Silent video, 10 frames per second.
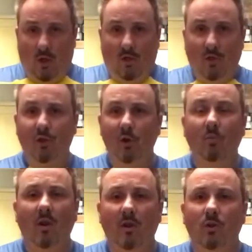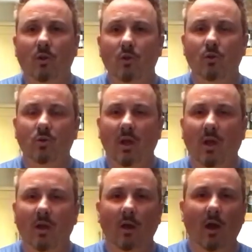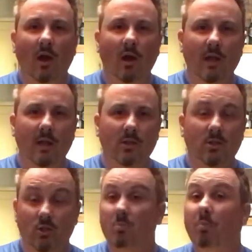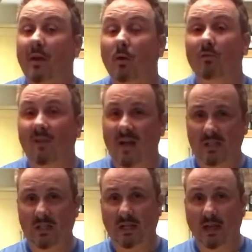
The third product you can use is just plain old Vaseline.